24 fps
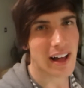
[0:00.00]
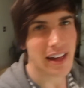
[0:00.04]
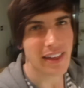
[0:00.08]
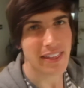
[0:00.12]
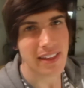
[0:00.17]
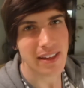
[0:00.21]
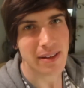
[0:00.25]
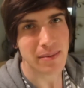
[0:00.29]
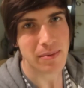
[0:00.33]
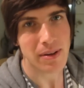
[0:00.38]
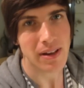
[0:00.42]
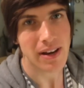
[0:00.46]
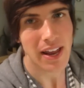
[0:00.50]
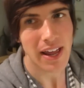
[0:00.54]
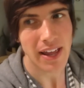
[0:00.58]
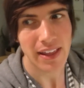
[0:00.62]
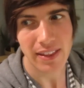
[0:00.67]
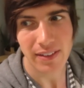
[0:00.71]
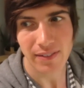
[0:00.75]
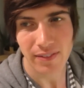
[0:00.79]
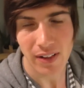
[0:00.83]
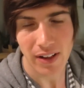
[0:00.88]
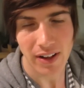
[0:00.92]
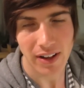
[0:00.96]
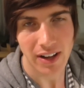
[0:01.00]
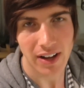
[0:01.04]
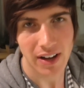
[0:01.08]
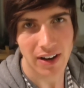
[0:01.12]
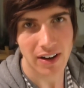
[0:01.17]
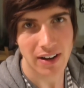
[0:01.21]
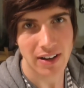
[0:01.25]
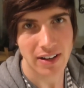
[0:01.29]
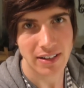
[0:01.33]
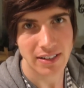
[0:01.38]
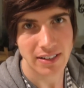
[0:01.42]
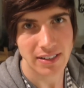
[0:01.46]
I think I'm gonna end the vlog
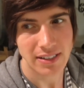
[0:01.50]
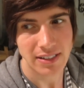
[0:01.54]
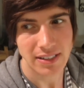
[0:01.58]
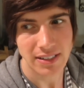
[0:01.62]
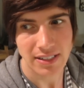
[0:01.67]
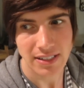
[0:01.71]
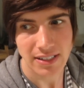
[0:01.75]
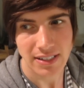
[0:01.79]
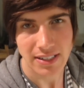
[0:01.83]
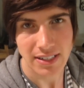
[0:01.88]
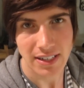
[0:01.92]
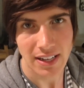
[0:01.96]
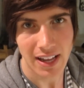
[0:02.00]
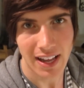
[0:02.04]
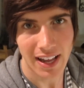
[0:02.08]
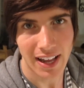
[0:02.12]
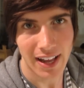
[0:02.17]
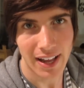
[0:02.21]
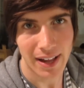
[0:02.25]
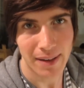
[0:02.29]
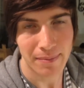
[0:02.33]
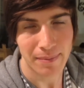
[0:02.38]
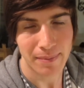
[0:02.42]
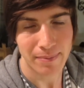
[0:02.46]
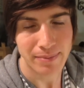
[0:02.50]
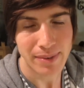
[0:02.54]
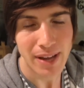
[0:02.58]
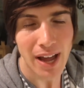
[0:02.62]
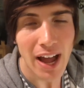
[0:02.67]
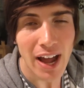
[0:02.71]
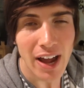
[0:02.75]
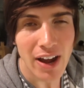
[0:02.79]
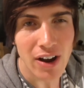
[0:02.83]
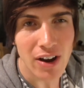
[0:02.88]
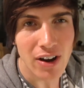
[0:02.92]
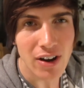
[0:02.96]
here because um, I'm
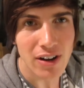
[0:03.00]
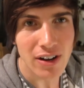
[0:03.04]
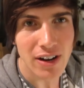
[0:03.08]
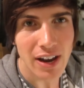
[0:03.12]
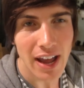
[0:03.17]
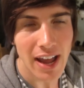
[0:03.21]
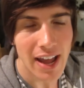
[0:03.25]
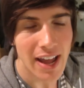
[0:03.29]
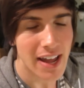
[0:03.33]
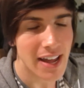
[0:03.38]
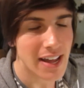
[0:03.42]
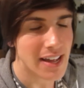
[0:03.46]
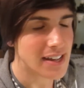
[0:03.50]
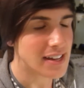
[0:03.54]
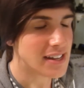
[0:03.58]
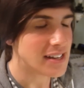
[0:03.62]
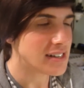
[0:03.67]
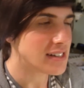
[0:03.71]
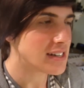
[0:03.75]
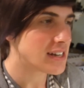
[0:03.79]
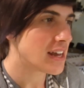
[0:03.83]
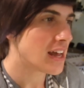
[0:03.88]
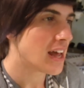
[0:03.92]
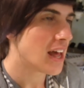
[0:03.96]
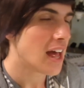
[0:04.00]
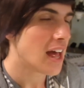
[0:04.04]
tired and